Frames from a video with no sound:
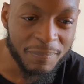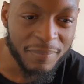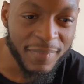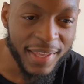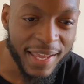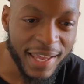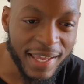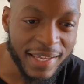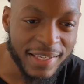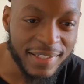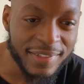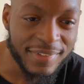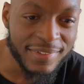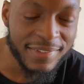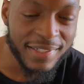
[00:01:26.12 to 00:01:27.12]

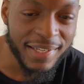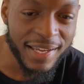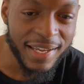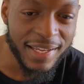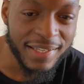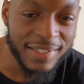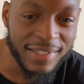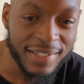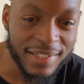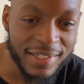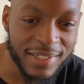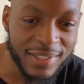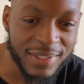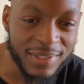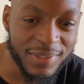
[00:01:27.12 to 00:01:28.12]
and
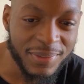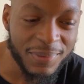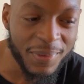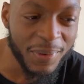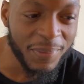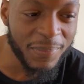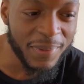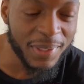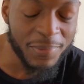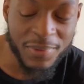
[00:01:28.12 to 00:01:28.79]
it